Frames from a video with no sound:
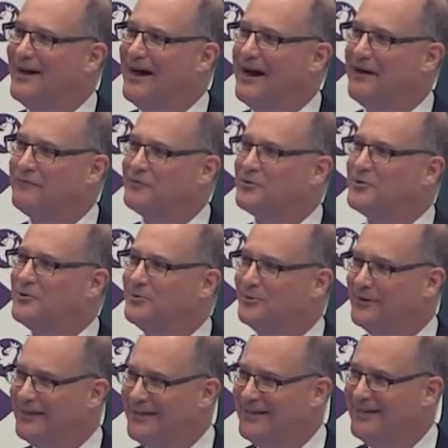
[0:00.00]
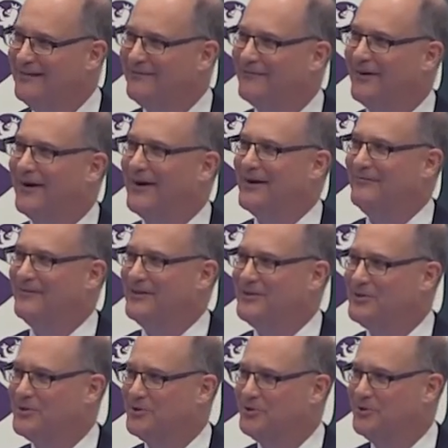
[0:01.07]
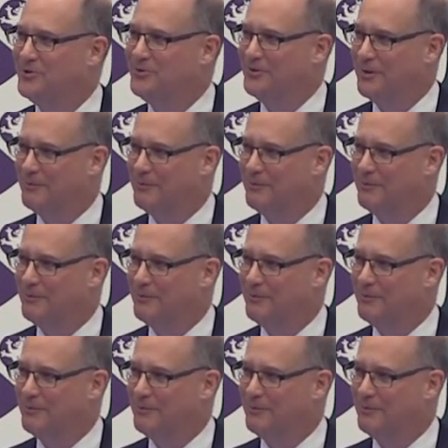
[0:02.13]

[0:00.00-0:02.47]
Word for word: after you leave Ivy to